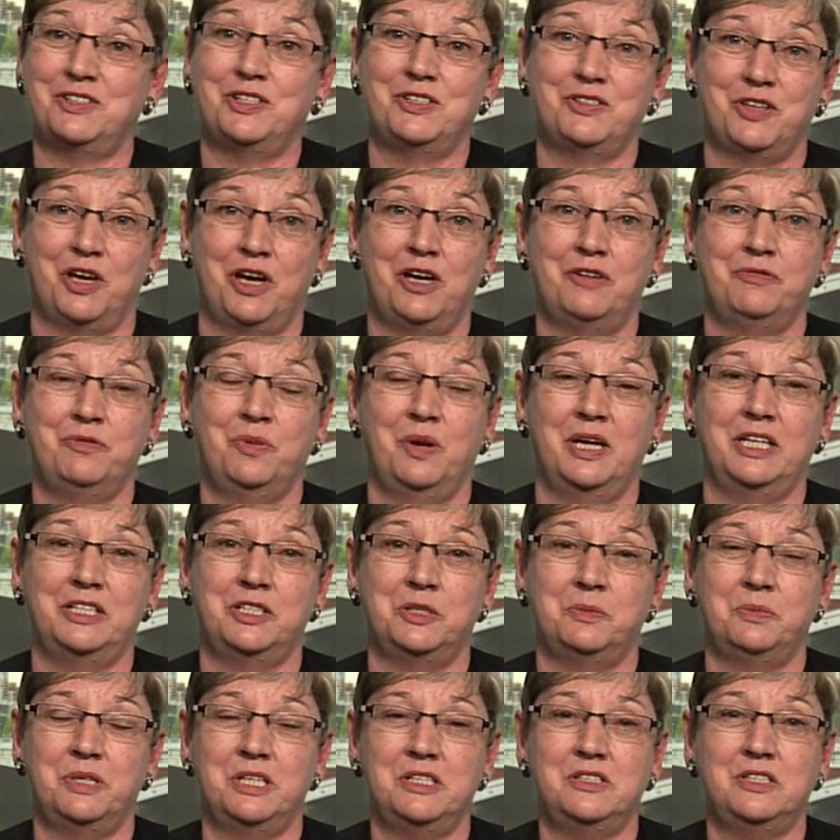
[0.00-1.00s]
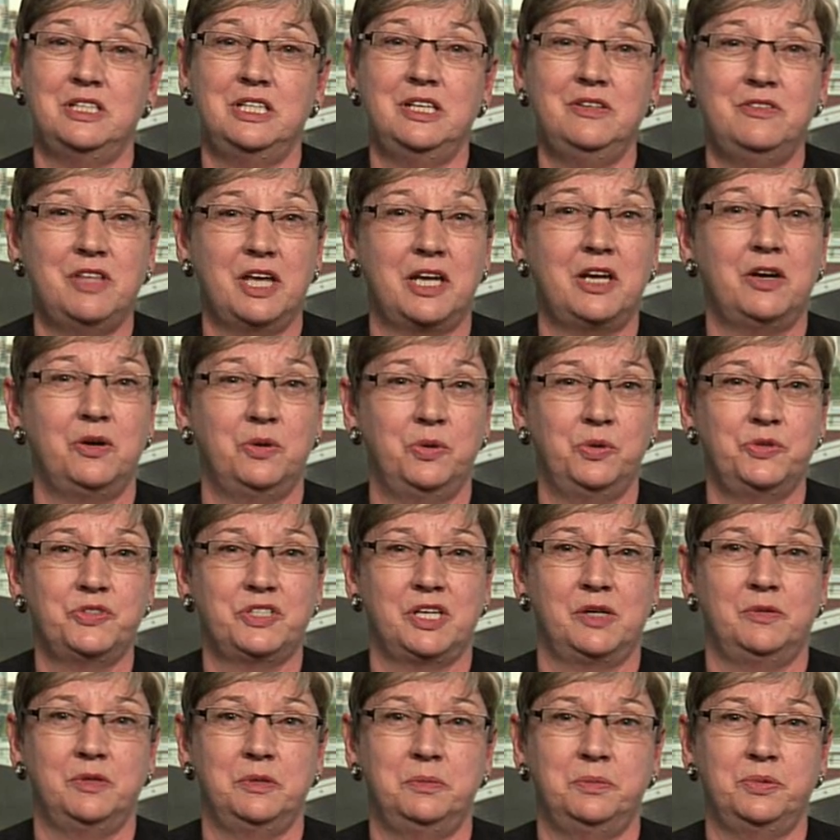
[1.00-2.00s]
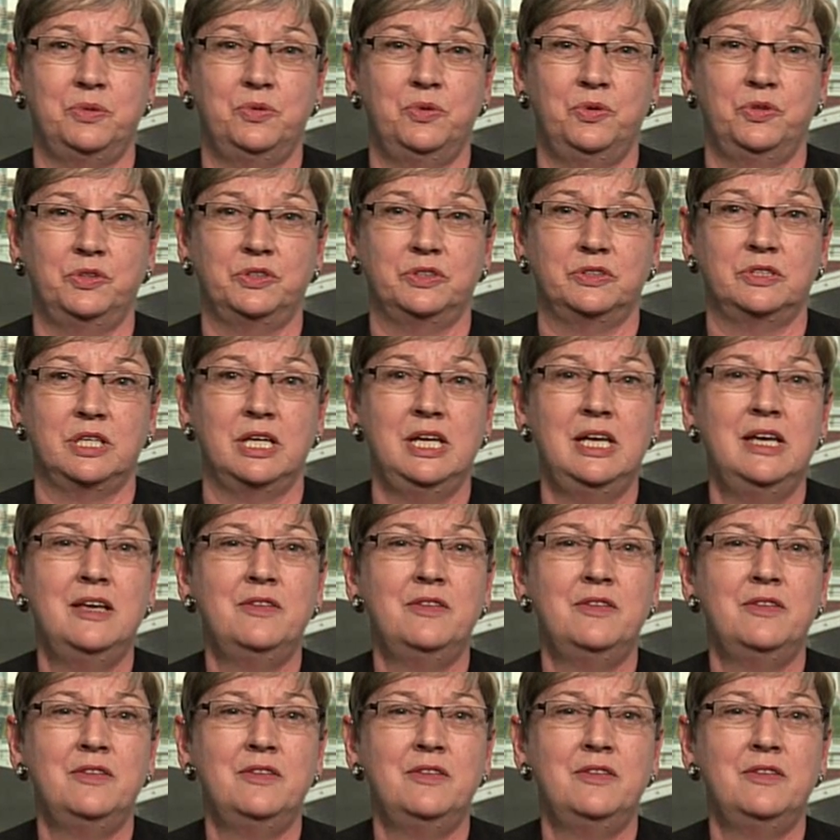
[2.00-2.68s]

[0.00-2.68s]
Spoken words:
as overweight and obesity that are also important.